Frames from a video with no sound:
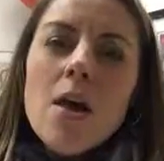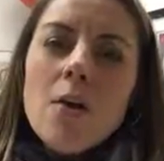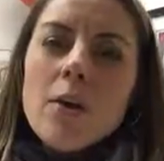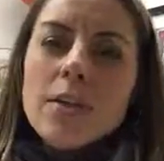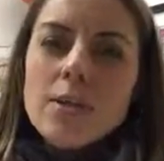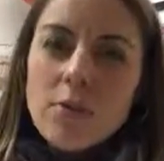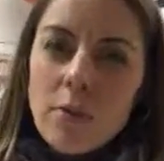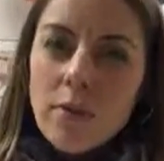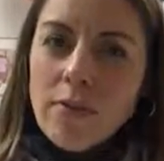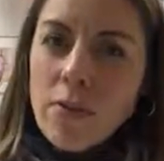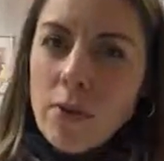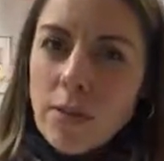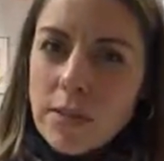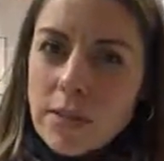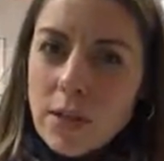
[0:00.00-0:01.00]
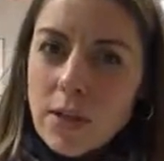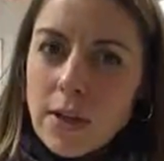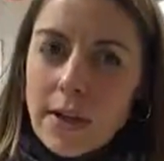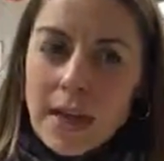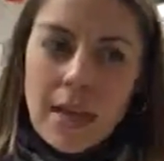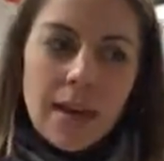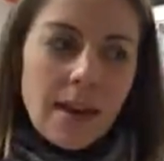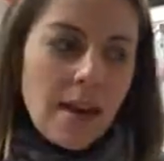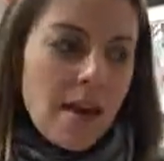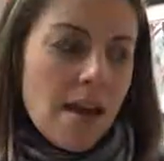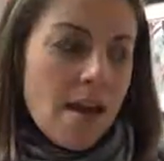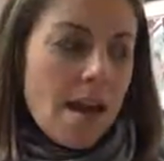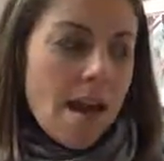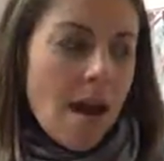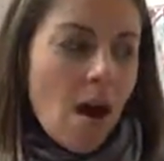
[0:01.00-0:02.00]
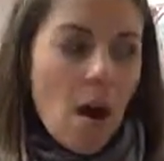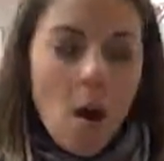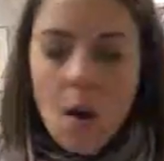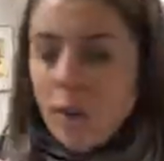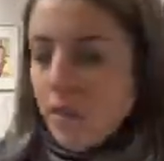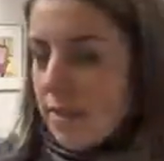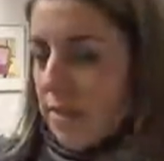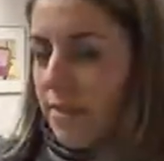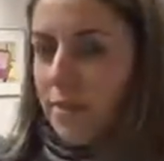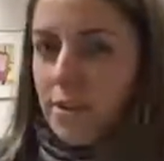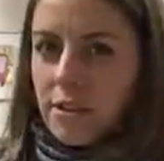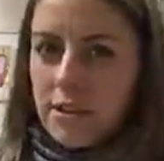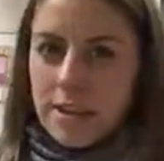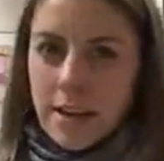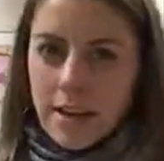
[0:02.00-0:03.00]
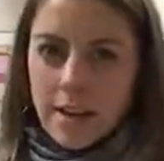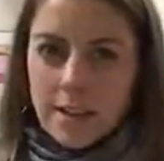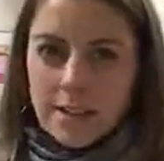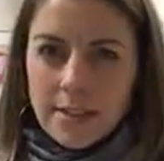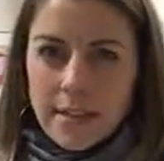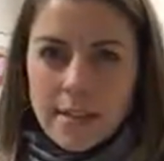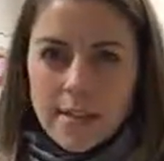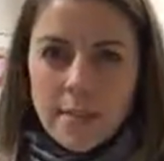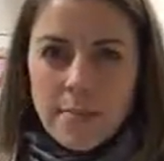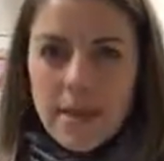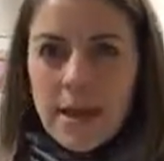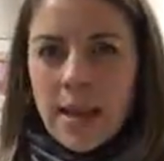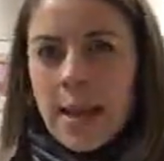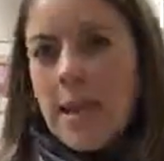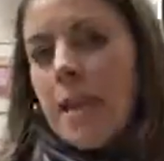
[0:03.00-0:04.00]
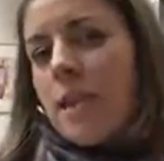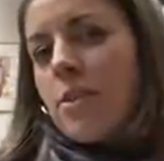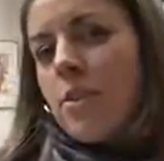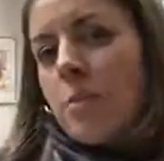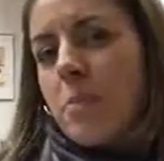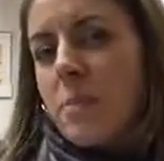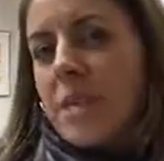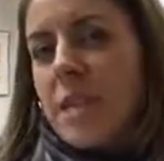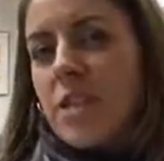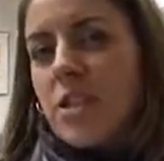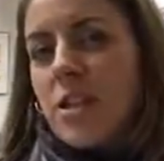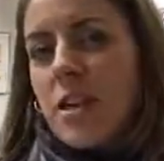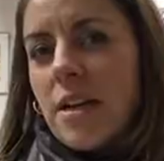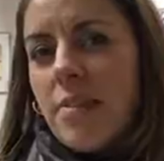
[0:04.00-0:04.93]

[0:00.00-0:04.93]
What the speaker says: whereas a review is looking at all these different studies and then making an interpretation.